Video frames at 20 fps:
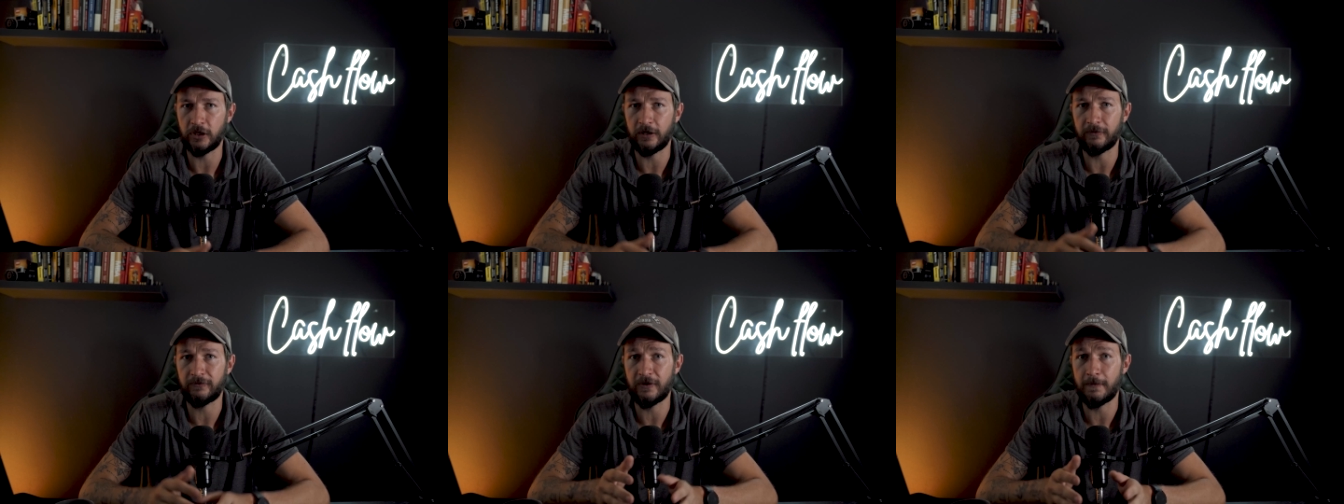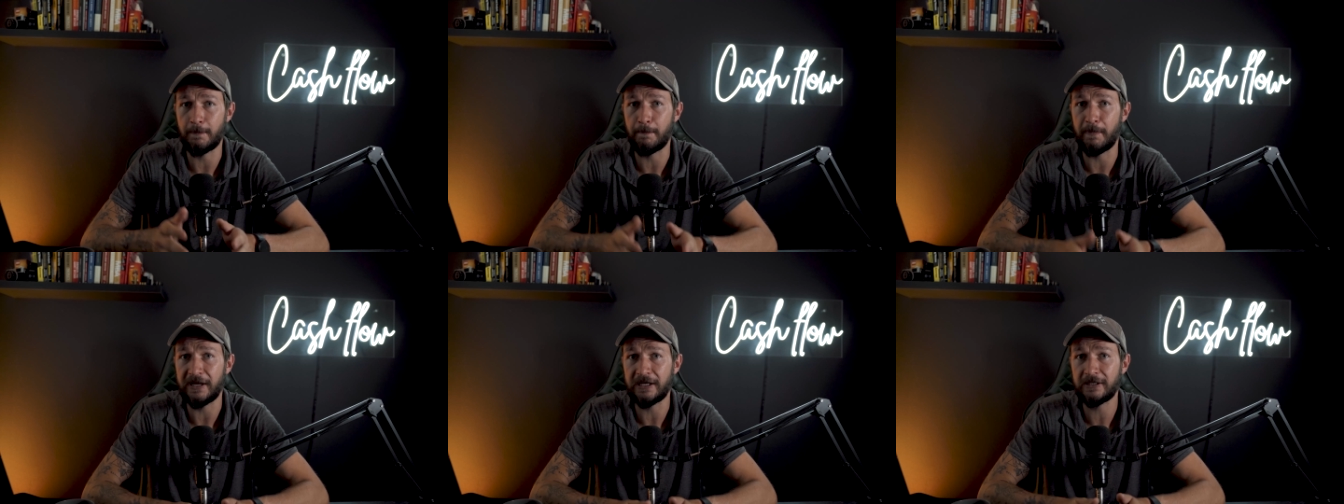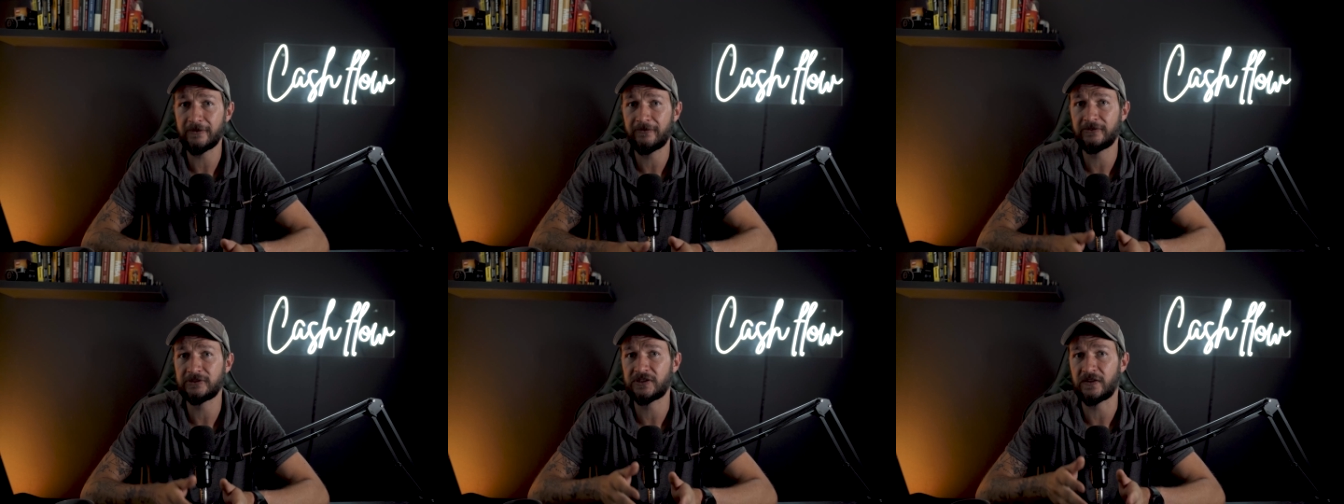of the
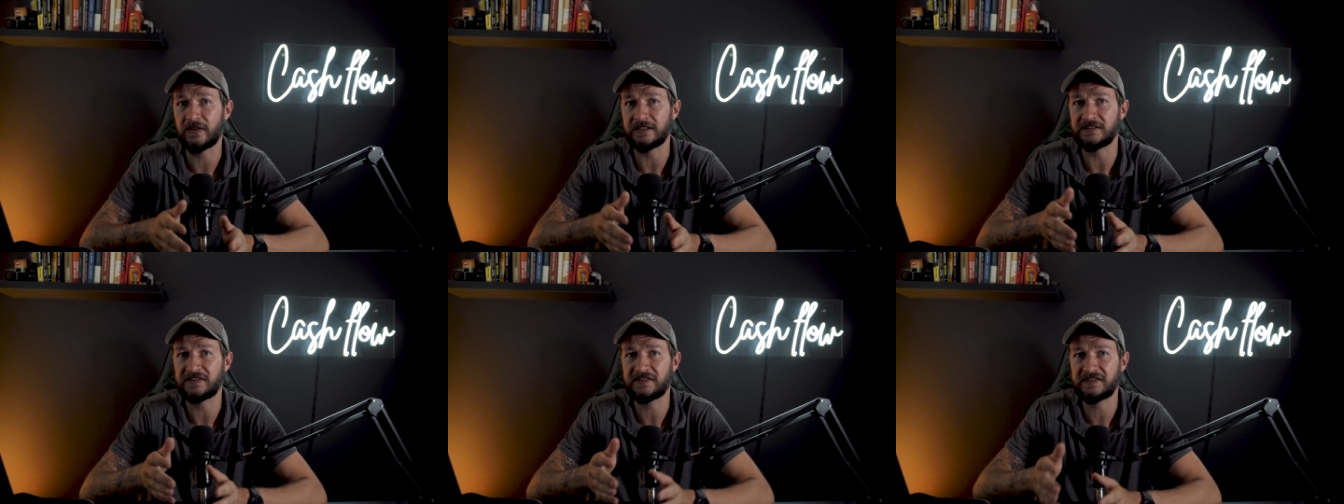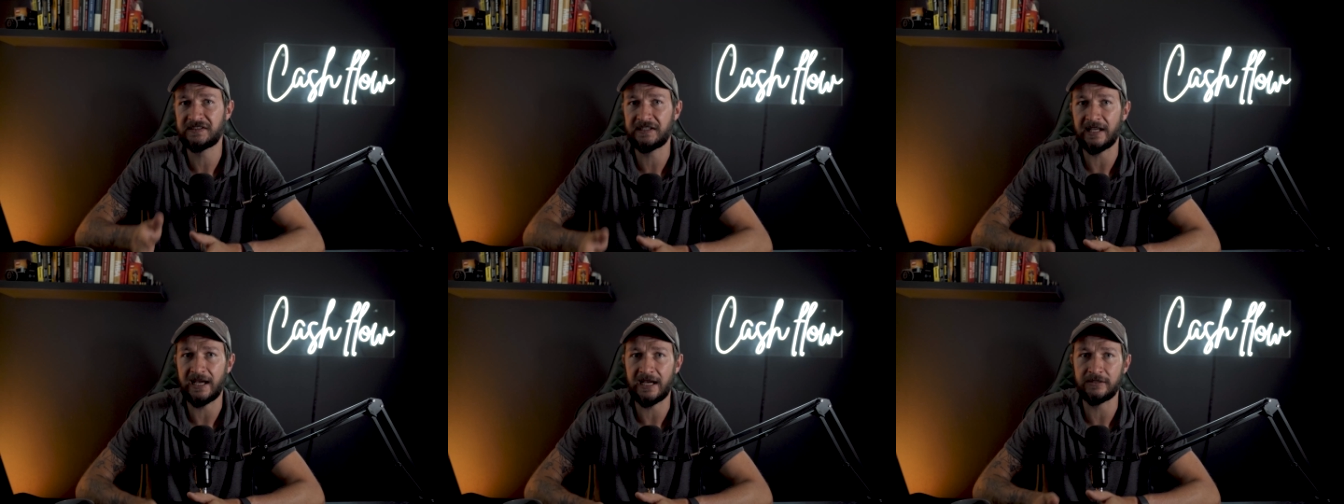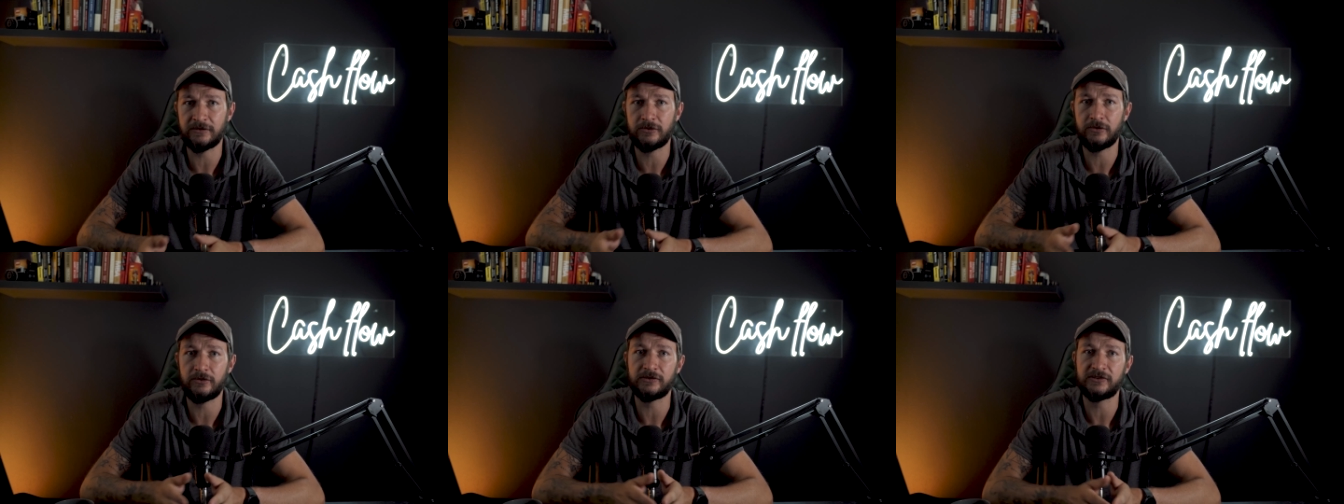benefits they
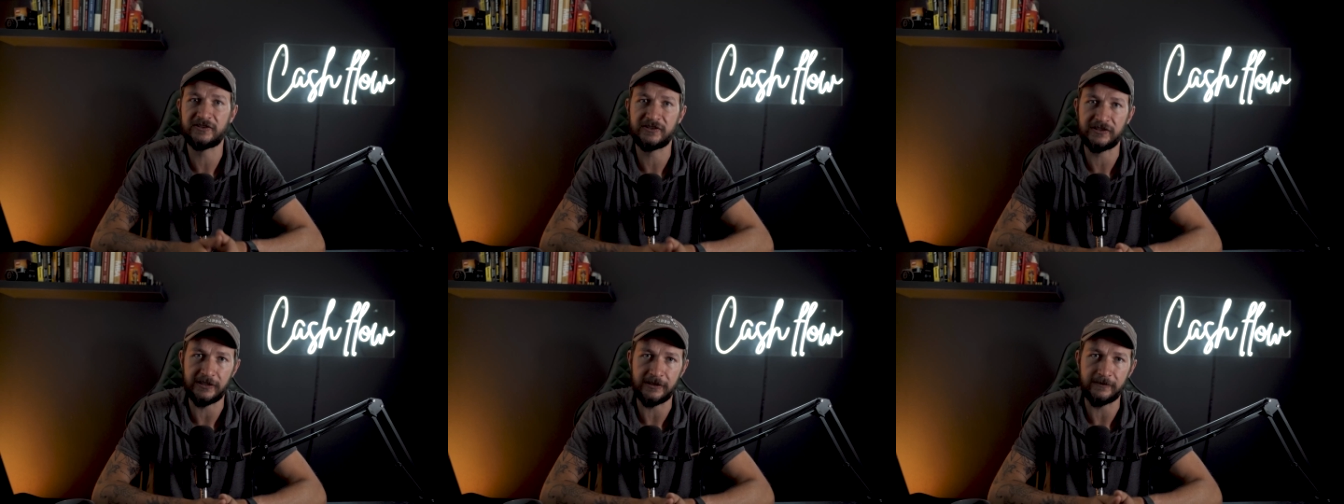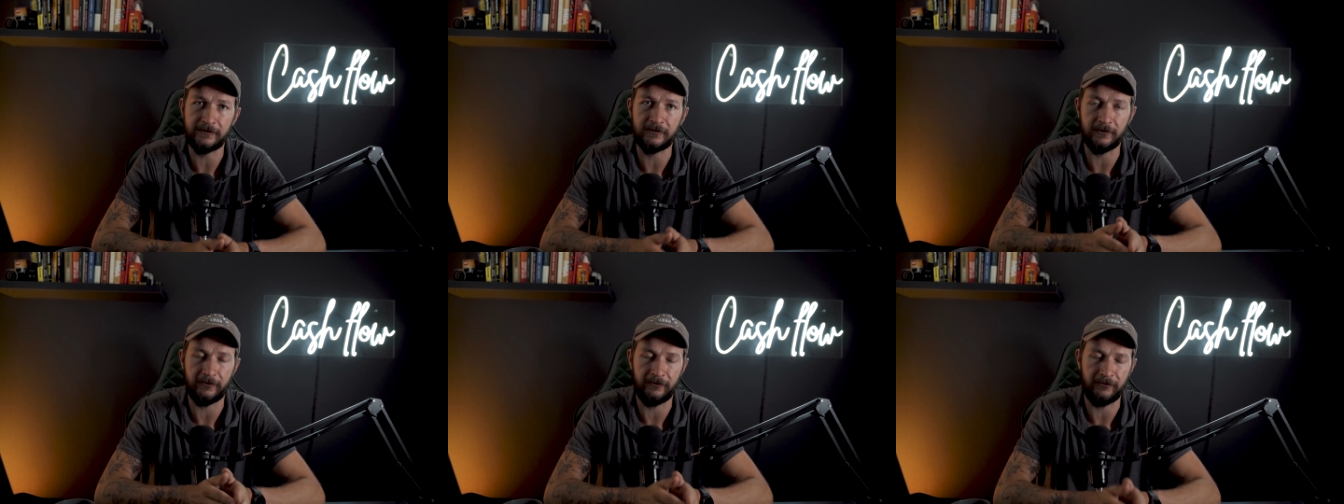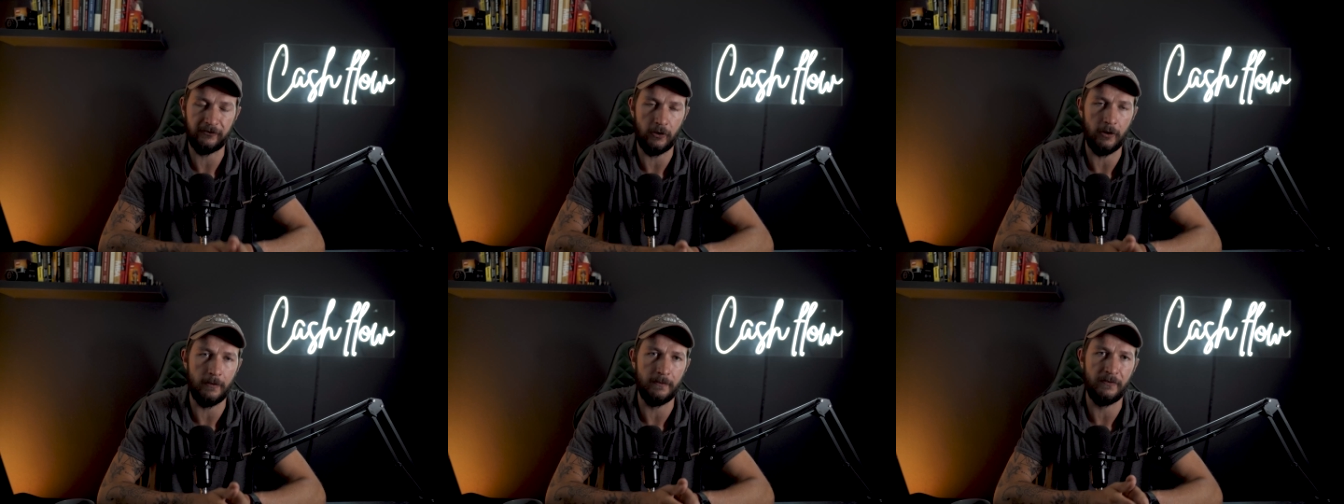stand to receive
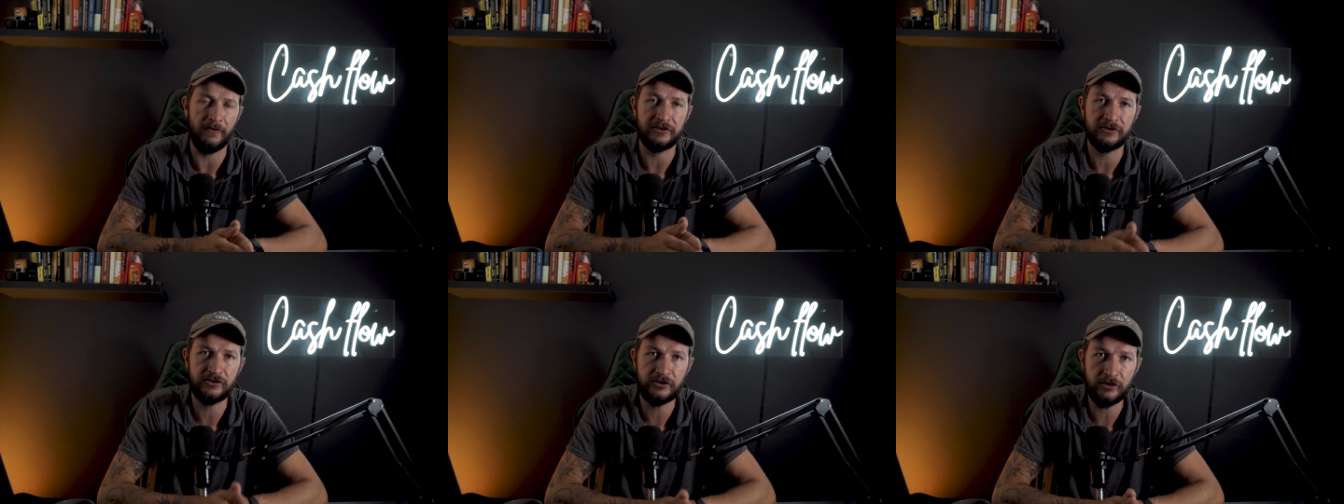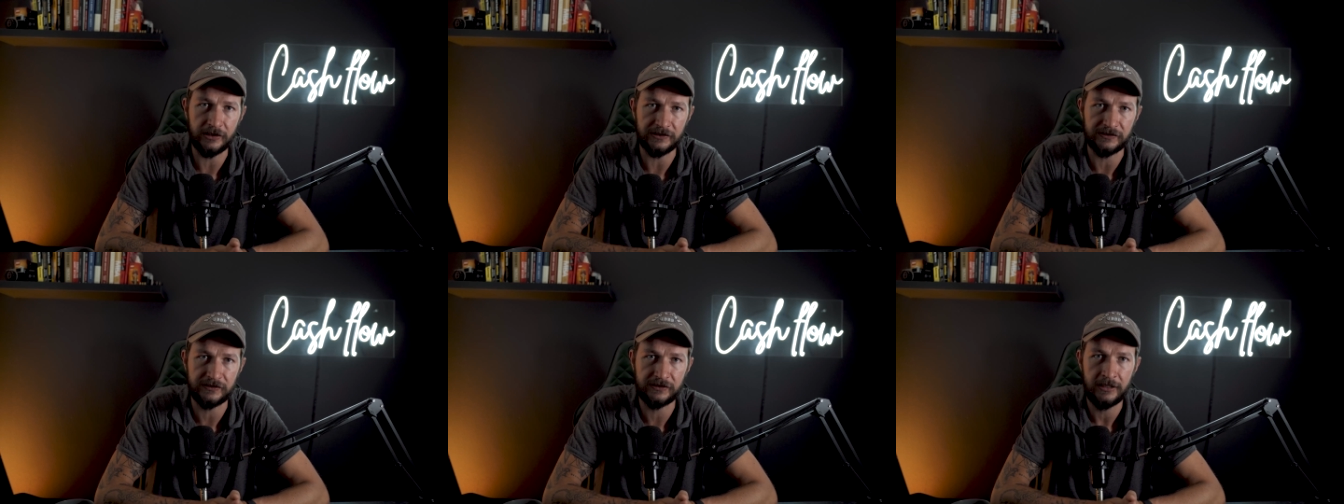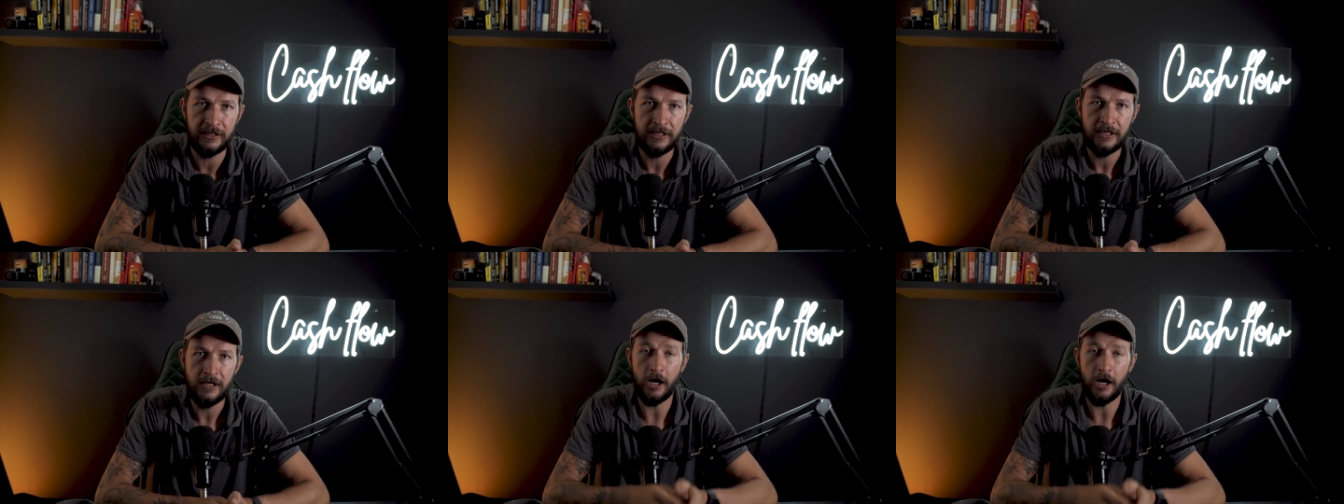from the trust.